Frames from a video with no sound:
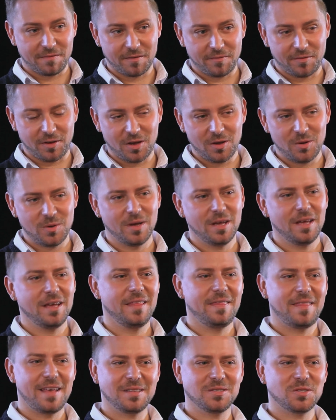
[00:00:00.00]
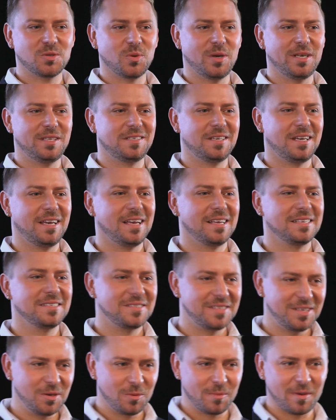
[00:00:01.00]
of you, then tweet it,
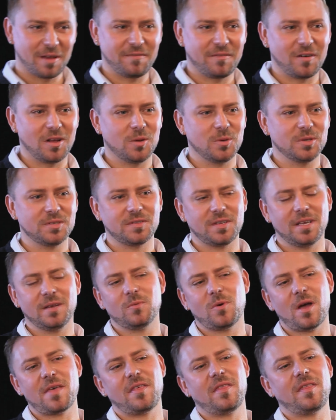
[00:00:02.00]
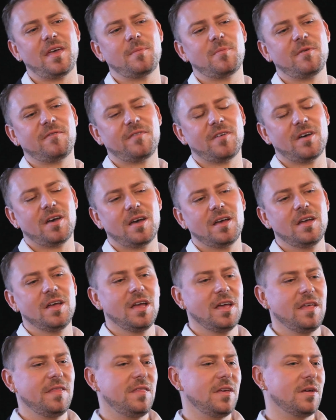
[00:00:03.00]
see what my followers think, whether they prefer
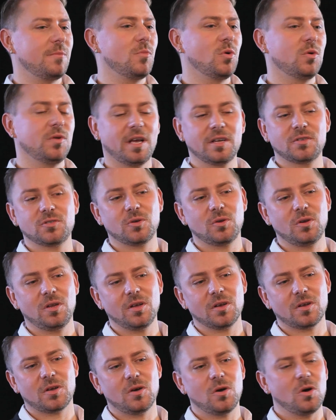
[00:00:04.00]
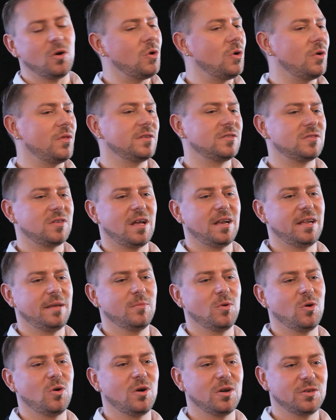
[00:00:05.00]
the more natural look or the slightly
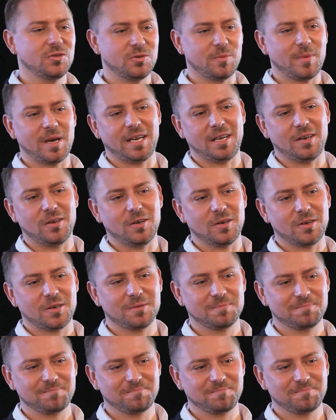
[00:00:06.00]
more dramatic look.